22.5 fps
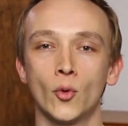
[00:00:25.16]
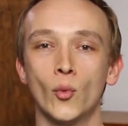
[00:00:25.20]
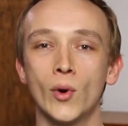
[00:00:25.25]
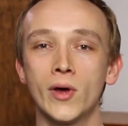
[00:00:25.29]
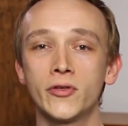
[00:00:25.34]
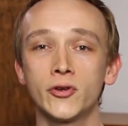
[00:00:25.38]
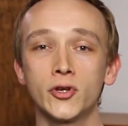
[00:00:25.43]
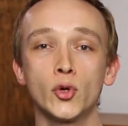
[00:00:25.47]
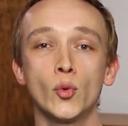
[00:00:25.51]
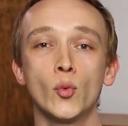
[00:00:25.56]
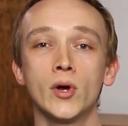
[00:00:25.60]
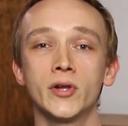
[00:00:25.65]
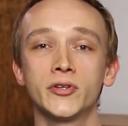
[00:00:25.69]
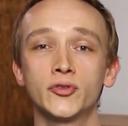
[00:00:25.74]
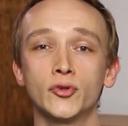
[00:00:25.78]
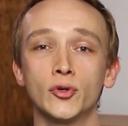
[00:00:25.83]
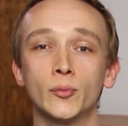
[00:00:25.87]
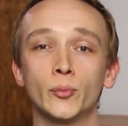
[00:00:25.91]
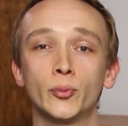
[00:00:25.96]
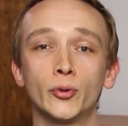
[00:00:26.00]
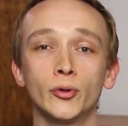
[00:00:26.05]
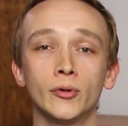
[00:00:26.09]
Whether you want
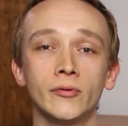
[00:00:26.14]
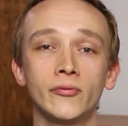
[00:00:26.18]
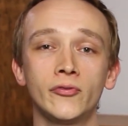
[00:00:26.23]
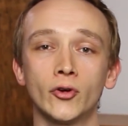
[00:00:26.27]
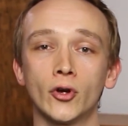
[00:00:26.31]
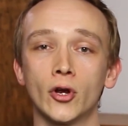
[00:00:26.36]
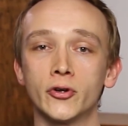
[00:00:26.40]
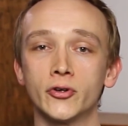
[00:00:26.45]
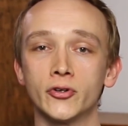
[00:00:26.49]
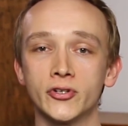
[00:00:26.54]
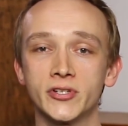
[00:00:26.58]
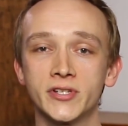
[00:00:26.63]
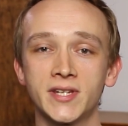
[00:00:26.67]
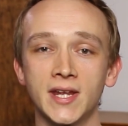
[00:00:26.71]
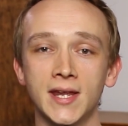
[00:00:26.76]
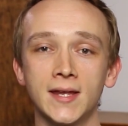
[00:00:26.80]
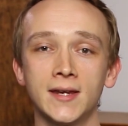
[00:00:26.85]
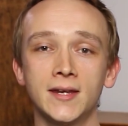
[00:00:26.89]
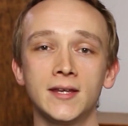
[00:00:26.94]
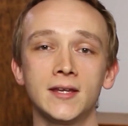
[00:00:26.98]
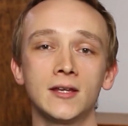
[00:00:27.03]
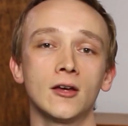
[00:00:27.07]
to improve your
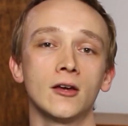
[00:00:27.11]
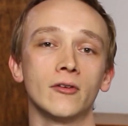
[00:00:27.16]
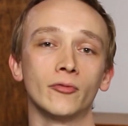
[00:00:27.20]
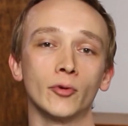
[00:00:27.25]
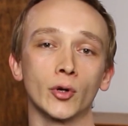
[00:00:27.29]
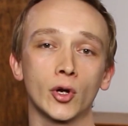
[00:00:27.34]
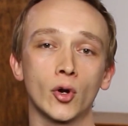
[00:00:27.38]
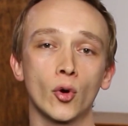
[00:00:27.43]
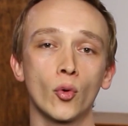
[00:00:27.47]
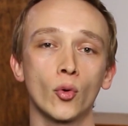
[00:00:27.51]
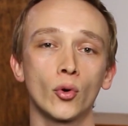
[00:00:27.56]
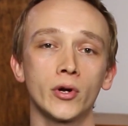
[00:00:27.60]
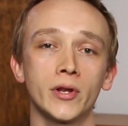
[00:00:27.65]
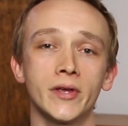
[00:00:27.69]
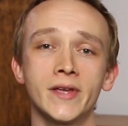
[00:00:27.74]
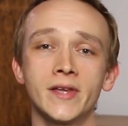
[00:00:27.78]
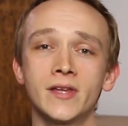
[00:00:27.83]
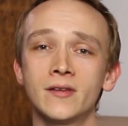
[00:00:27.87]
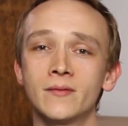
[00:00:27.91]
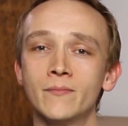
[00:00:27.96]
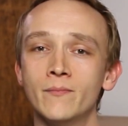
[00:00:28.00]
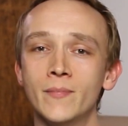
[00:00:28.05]
understanding of
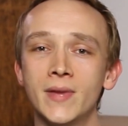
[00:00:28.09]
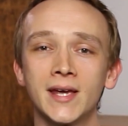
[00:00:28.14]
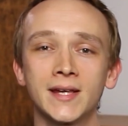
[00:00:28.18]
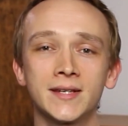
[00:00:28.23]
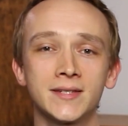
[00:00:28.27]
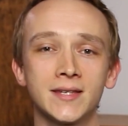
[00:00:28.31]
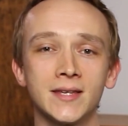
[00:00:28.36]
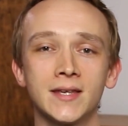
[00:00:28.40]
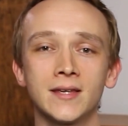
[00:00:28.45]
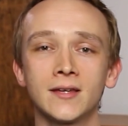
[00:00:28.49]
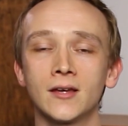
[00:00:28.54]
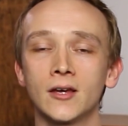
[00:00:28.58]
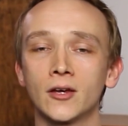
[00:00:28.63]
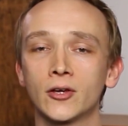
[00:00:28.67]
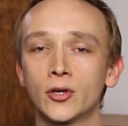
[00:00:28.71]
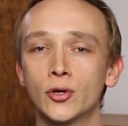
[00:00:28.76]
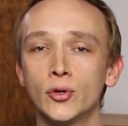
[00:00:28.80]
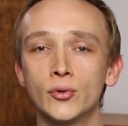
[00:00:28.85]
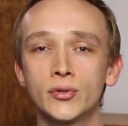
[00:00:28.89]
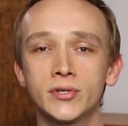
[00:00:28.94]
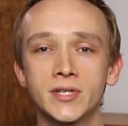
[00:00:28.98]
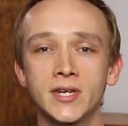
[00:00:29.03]
recording, mixing,
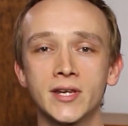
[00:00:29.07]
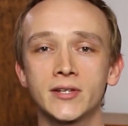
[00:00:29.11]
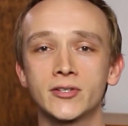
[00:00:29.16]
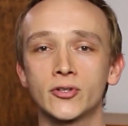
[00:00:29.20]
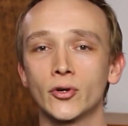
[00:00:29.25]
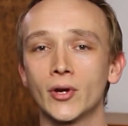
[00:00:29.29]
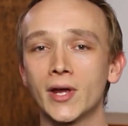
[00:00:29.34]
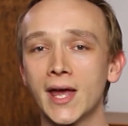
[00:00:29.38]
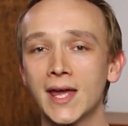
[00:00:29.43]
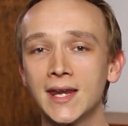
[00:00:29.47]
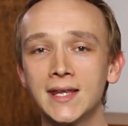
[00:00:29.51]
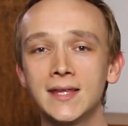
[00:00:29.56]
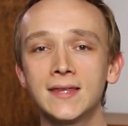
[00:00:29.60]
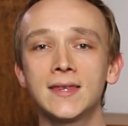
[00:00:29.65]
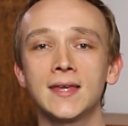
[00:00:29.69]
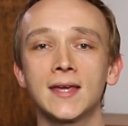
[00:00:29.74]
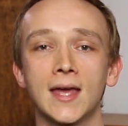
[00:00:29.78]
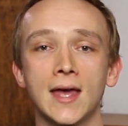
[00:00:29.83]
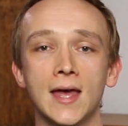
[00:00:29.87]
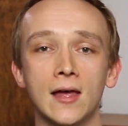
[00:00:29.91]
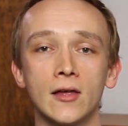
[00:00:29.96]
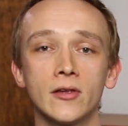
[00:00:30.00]
acoustics, or
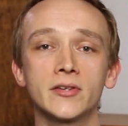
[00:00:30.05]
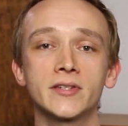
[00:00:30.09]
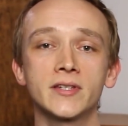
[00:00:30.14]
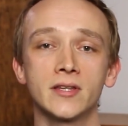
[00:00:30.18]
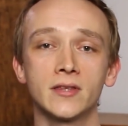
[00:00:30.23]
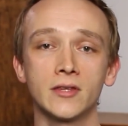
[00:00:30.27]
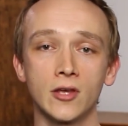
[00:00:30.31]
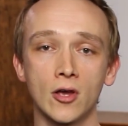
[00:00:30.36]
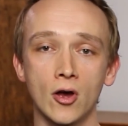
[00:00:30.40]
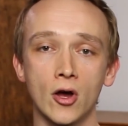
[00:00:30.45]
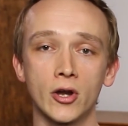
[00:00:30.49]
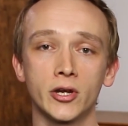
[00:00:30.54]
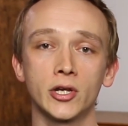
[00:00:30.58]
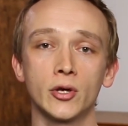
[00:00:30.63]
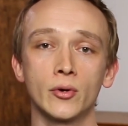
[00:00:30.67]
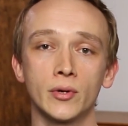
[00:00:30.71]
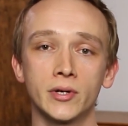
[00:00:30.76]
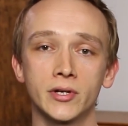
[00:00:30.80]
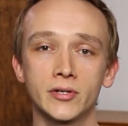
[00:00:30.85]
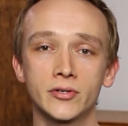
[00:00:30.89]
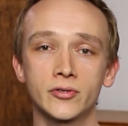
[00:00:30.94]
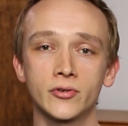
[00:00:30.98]
anything else in the
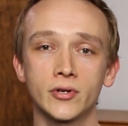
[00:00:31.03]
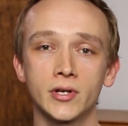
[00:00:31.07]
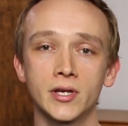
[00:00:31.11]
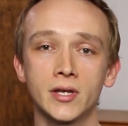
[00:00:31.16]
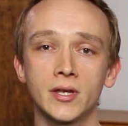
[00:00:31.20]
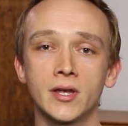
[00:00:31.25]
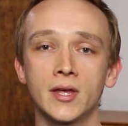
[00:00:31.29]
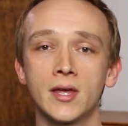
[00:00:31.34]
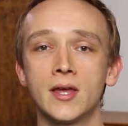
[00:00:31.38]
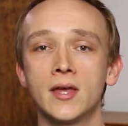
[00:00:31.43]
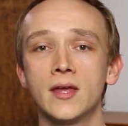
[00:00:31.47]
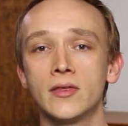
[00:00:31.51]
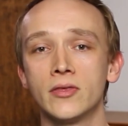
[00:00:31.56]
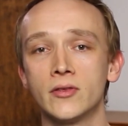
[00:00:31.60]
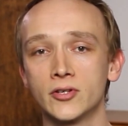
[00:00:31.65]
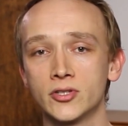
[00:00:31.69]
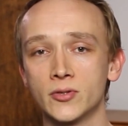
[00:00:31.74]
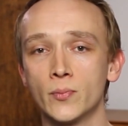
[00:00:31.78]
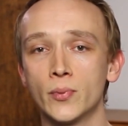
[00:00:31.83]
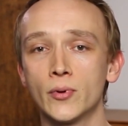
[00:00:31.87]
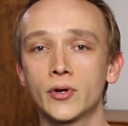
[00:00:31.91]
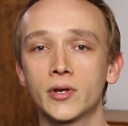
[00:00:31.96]
audio industry,
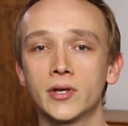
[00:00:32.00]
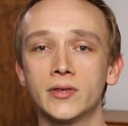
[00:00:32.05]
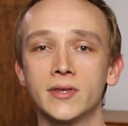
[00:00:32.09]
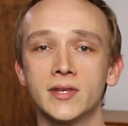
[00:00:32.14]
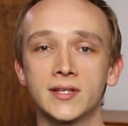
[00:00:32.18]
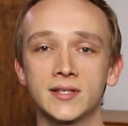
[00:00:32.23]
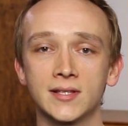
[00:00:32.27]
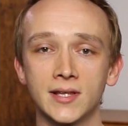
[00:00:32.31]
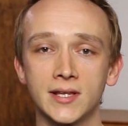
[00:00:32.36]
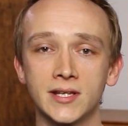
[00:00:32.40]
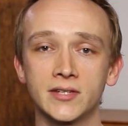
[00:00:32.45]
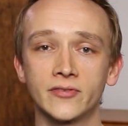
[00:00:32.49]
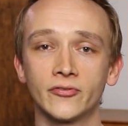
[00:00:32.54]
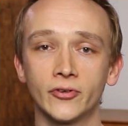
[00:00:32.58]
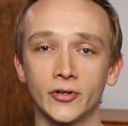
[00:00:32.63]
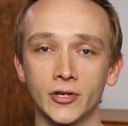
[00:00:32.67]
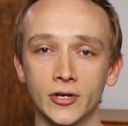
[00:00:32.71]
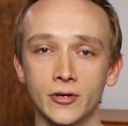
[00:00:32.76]
there's a book in this list for